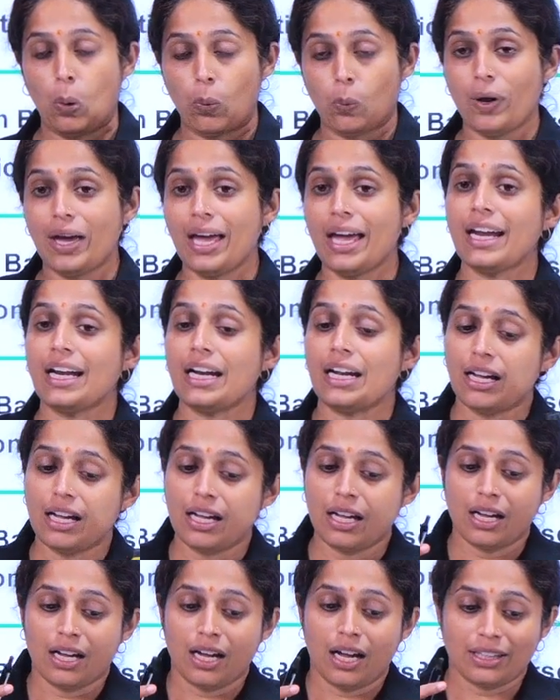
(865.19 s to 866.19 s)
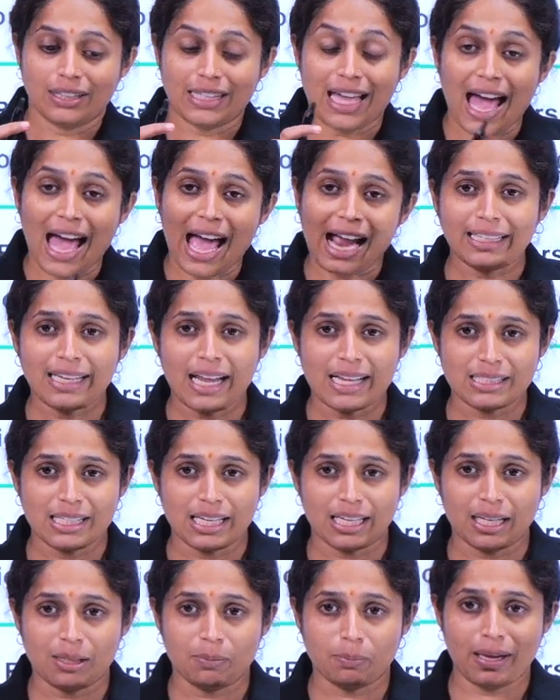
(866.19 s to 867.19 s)
where the act has
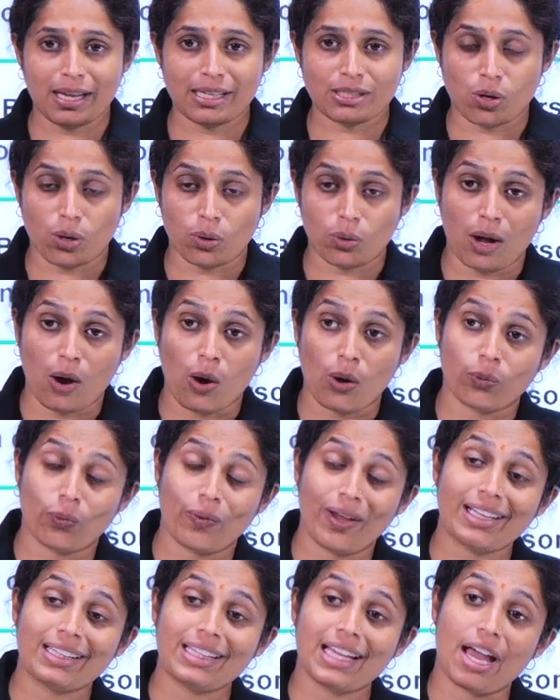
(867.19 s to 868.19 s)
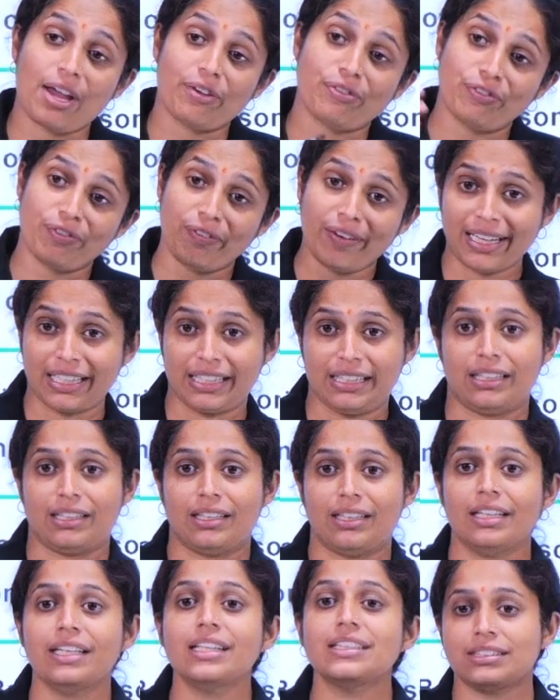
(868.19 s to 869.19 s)
taken place, or where the effect
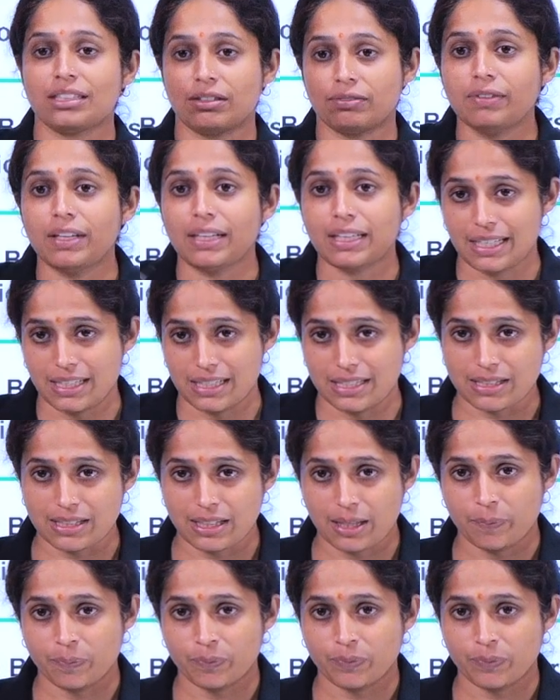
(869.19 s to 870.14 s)
is somewhere else.